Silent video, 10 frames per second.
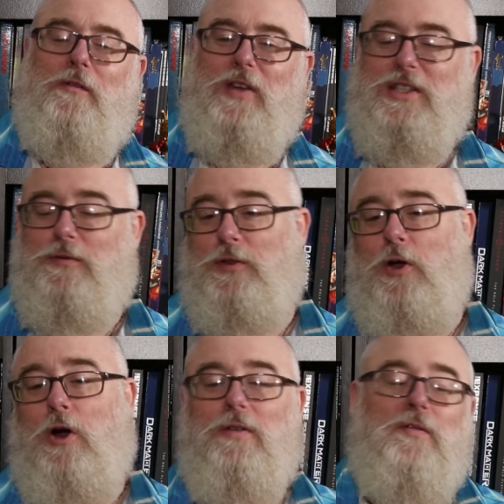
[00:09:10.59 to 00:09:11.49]
feats for the
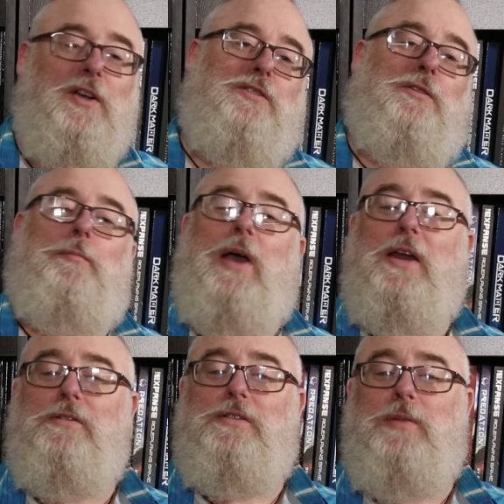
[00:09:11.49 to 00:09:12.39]
Artificer
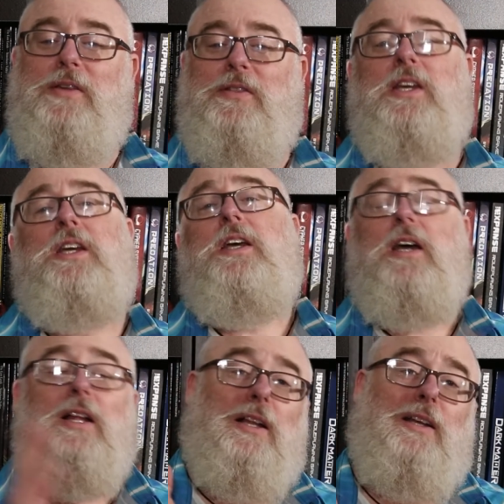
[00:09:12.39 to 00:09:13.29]
Battlesmith
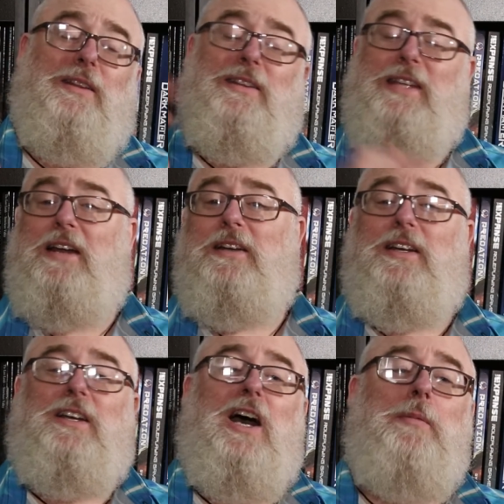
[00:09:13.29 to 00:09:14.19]
down in the
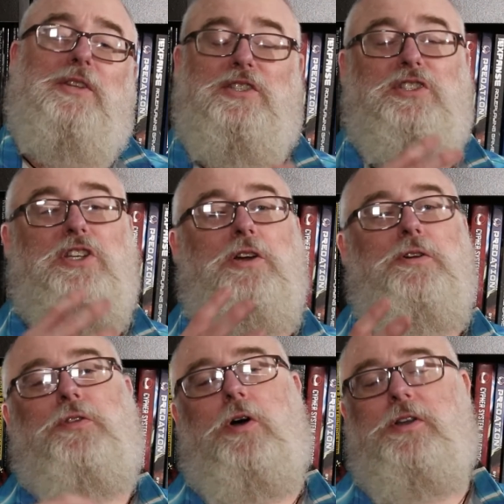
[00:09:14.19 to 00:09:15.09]
comments. Share your
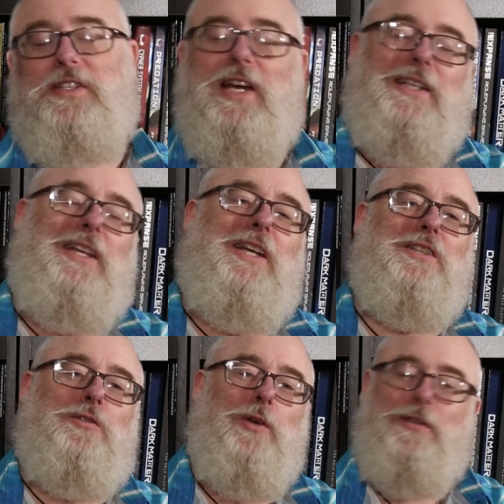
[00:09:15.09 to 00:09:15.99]
thoughts and
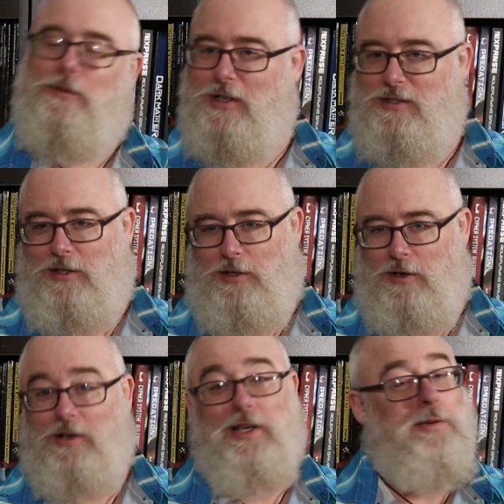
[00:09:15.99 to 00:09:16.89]
ideas with the rest of the
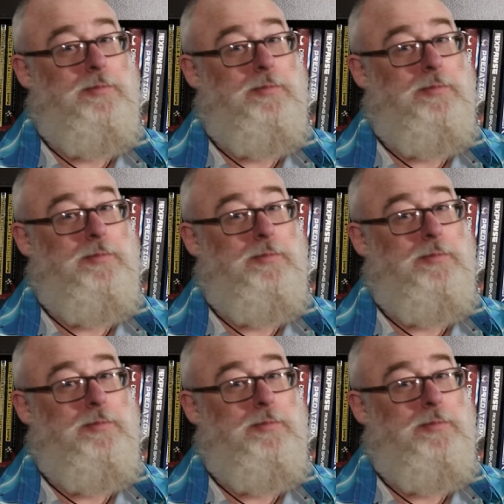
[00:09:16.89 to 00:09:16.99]
NerdArchy